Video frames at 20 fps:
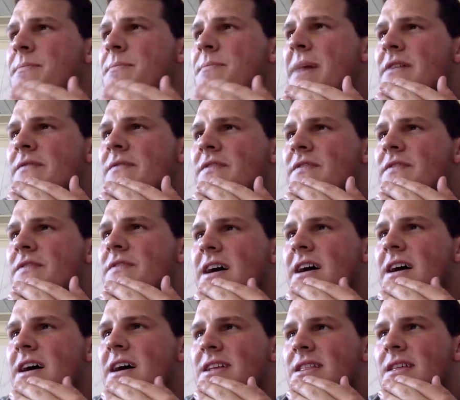the benefit,
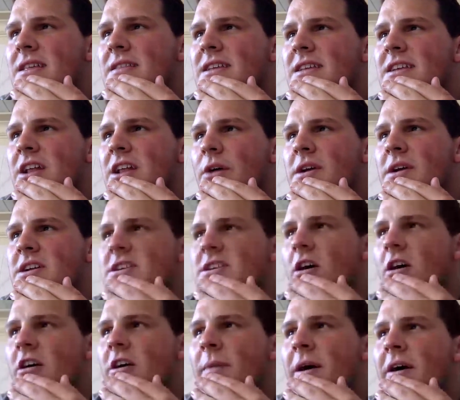I think the thing that we can
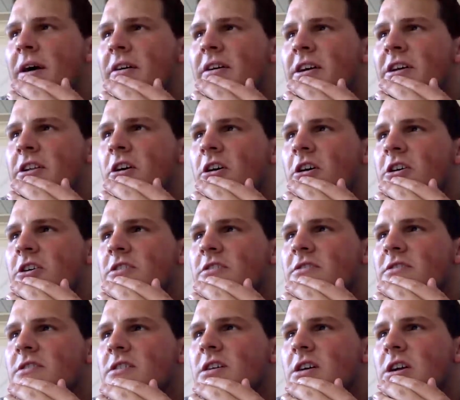talk about in our
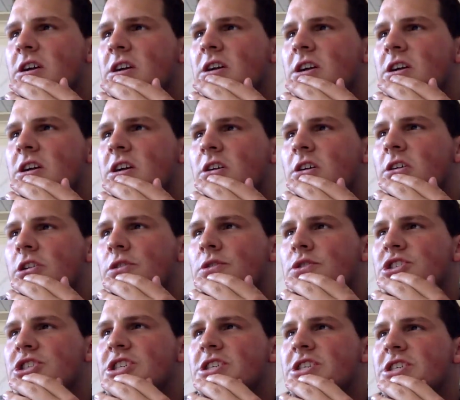
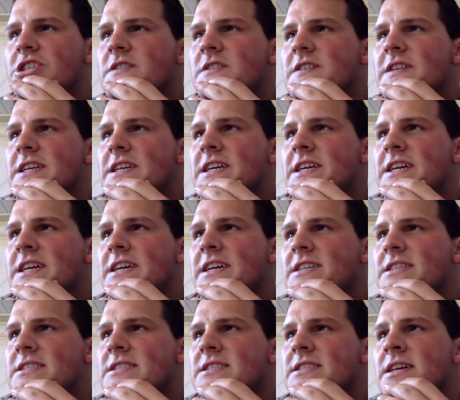conclusion
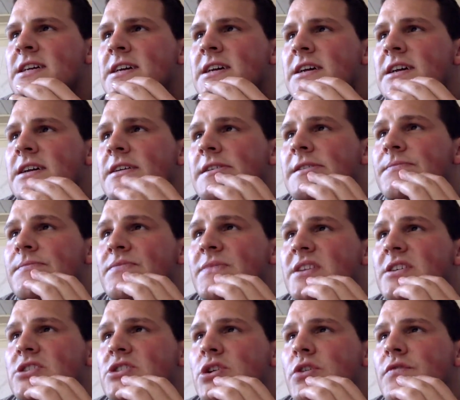is,
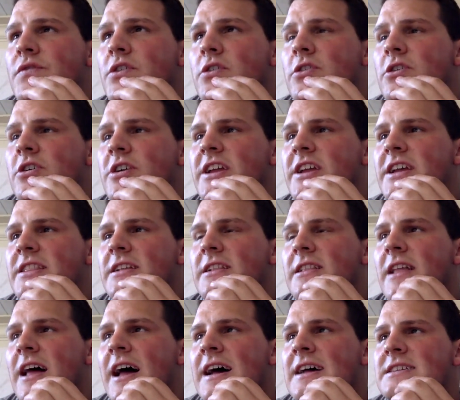so if you look at the
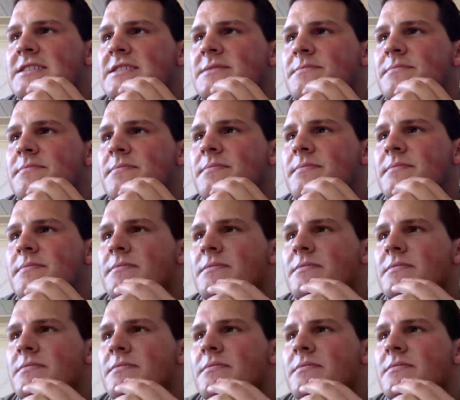last
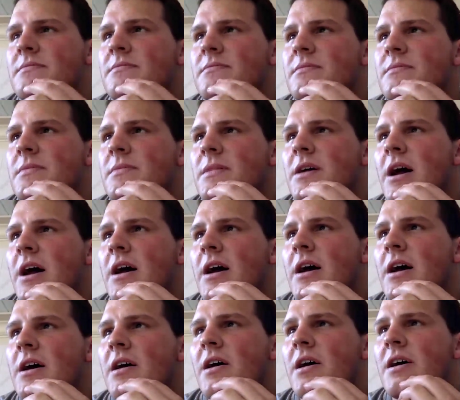
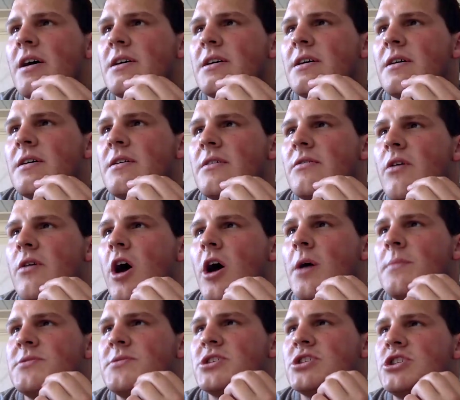
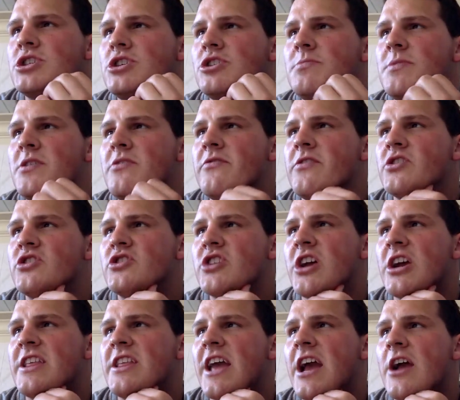option 2B,
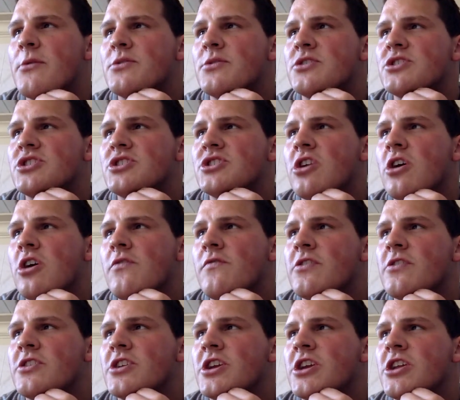reject the acquisition
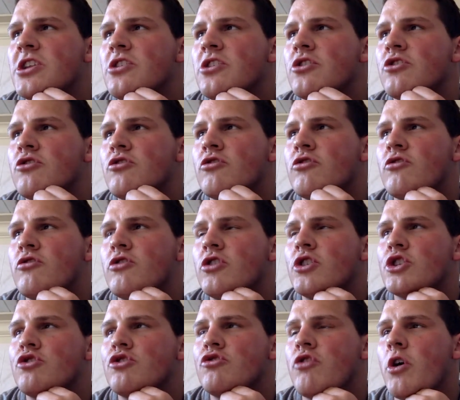offer and to continue
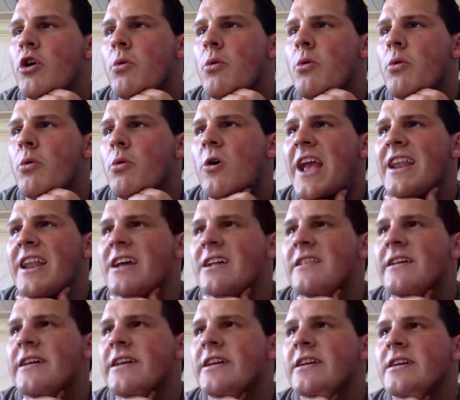to grow
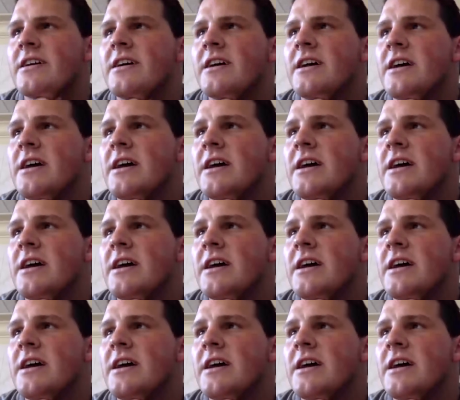organically.